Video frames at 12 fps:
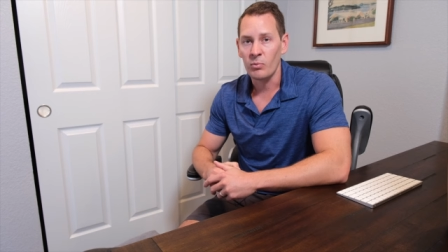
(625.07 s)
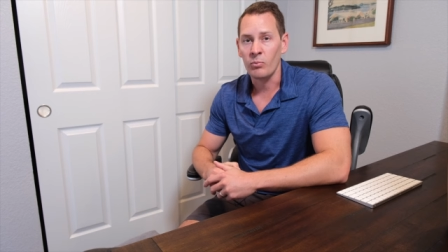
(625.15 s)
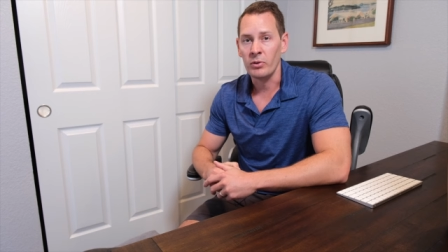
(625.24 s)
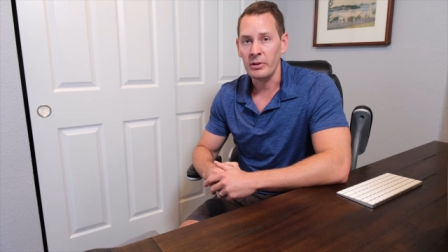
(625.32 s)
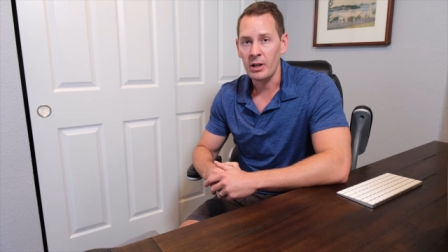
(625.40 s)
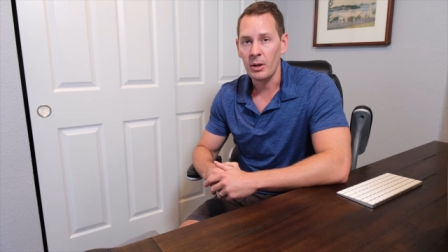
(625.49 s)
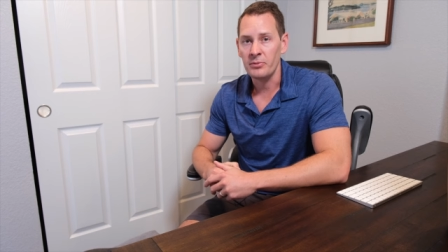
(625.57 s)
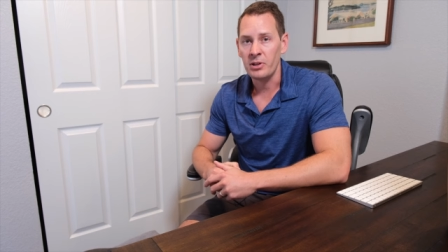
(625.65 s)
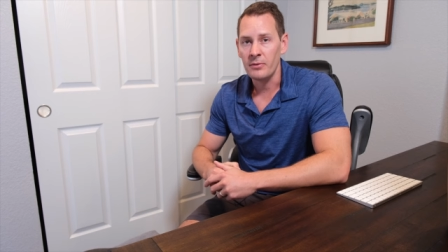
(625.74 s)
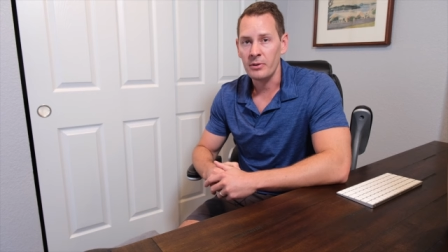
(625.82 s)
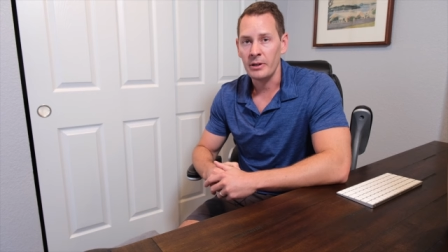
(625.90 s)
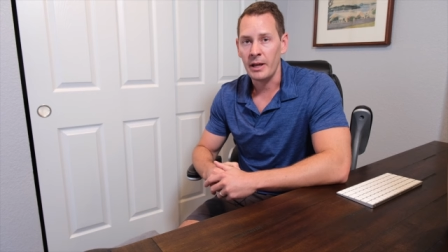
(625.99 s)
Really helps
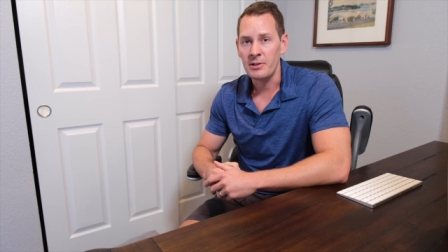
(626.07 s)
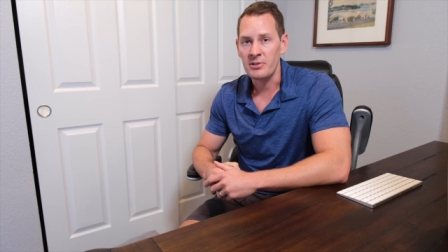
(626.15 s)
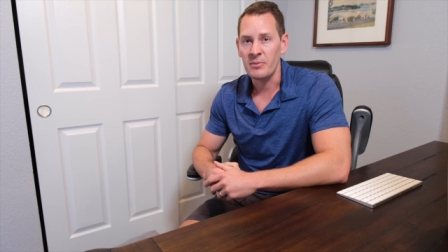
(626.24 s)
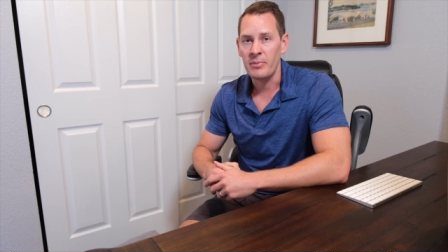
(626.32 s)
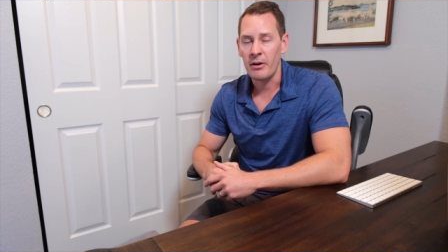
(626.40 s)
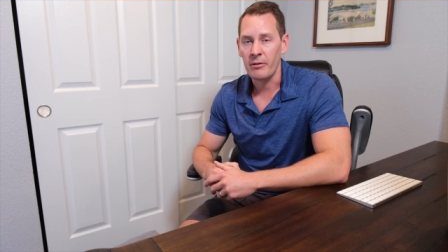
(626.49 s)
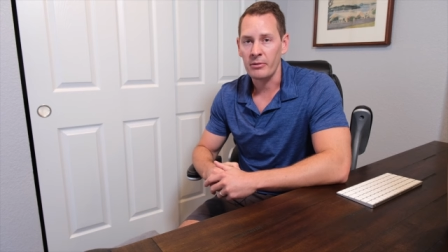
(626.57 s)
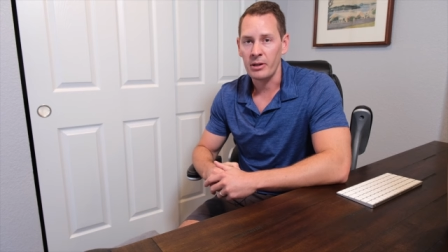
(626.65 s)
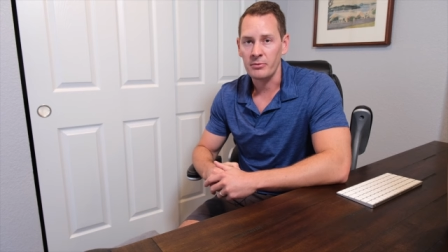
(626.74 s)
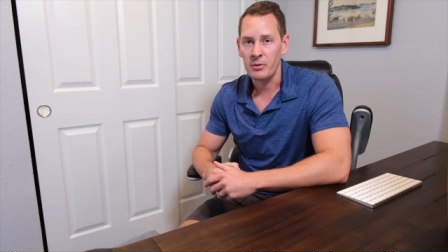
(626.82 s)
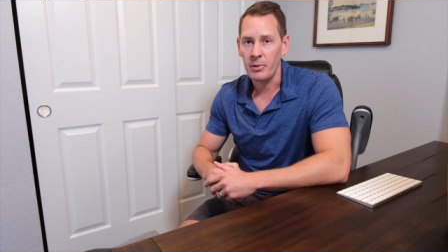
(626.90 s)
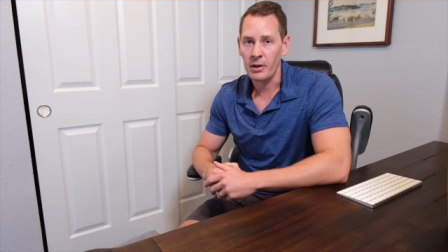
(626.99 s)
give it an edge in the battery
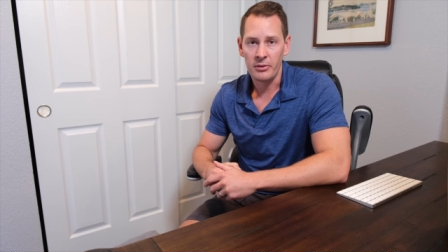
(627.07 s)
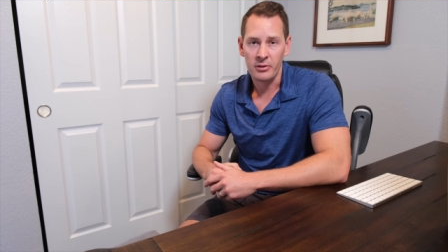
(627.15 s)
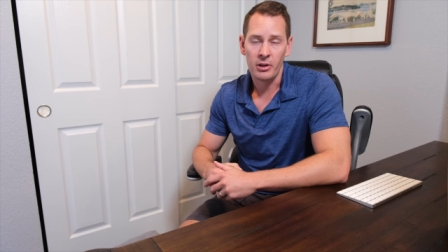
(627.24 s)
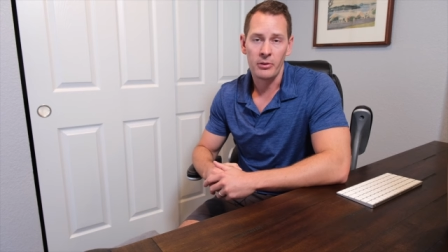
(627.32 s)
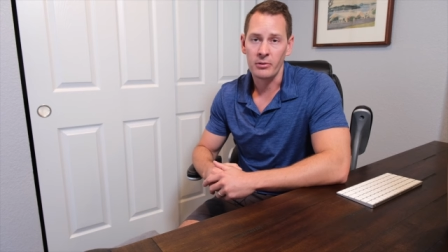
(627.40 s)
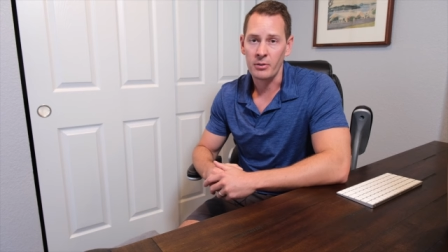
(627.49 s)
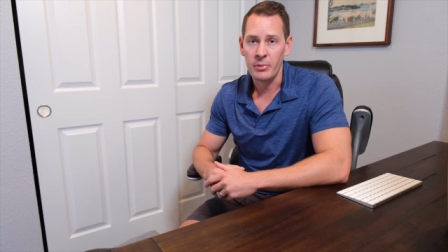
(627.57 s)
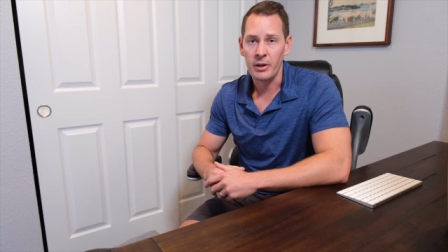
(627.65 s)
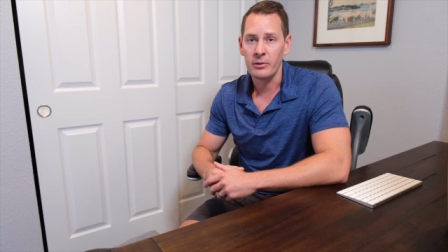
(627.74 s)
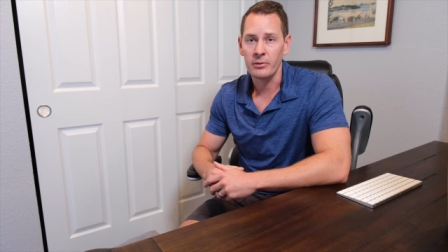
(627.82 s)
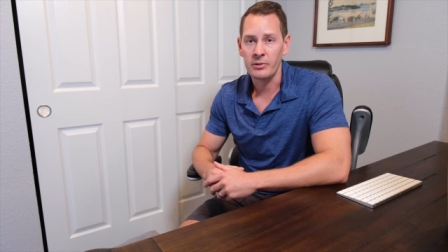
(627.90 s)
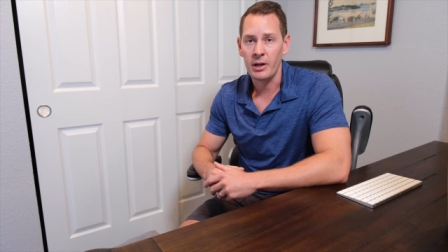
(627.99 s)
life compared to the other
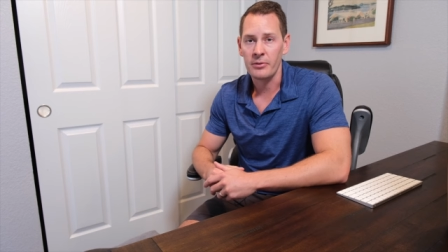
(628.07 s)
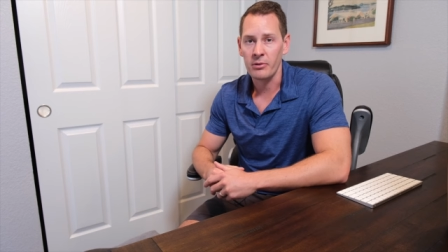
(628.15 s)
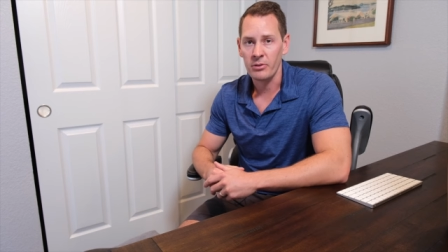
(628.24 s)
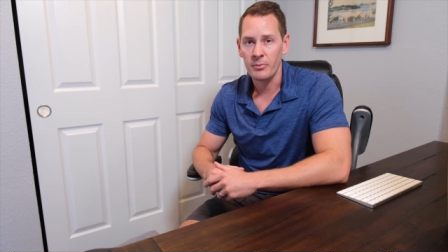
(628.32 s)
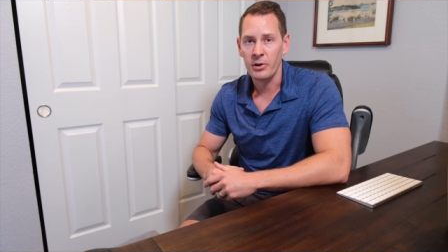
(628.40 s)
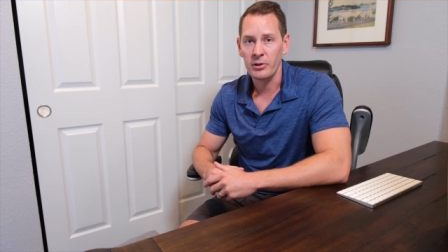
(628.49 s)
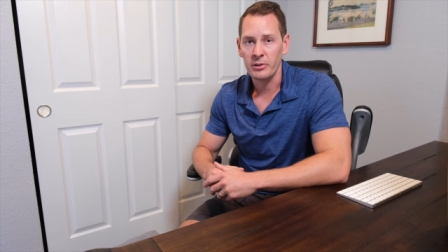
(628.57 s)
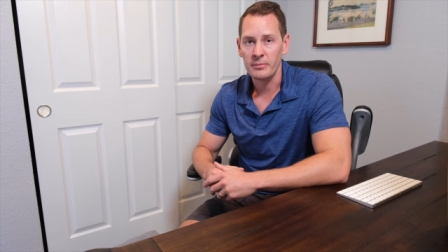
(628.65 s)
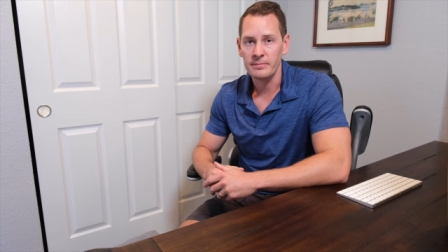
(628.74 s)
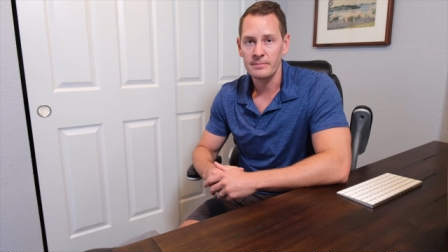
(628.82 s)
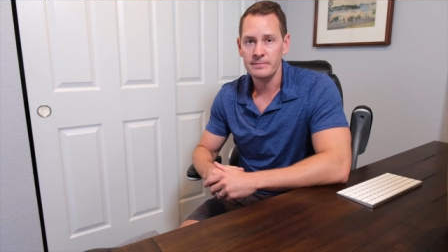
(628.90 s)
competitors out there on the market.